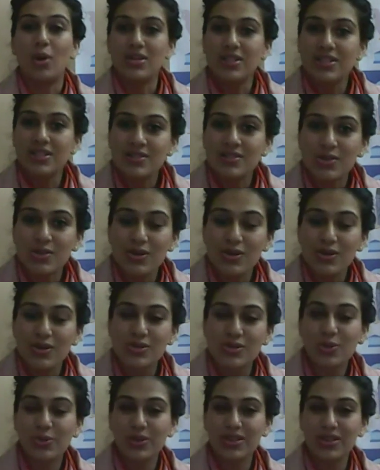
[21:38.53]
the audience
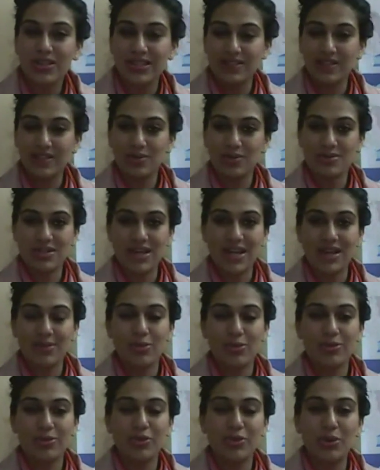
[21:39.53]
also for taking out
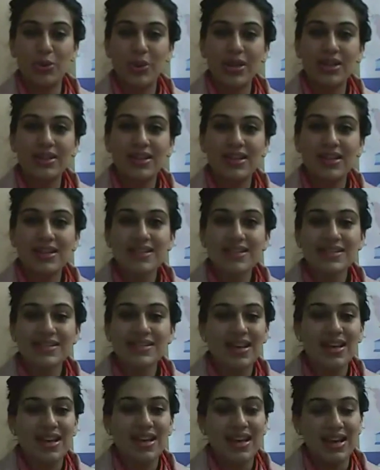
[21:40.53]
time on viewing this,
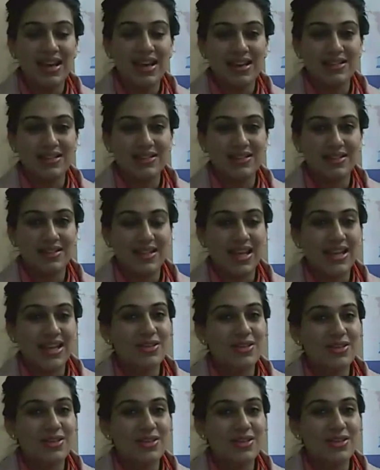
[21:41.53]
and
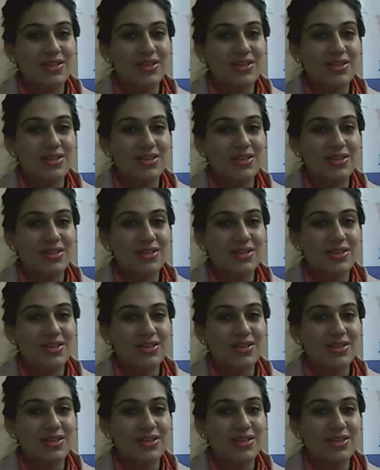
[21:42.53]
thank you so much, ma'am.